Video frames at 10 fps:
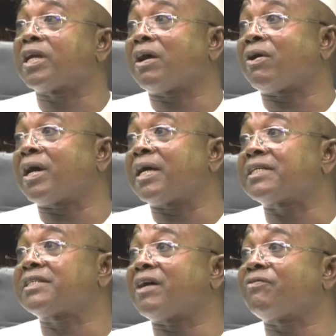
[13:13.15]
our
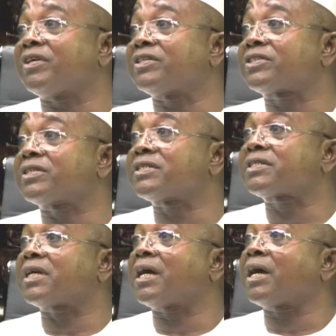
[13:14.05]
examinations,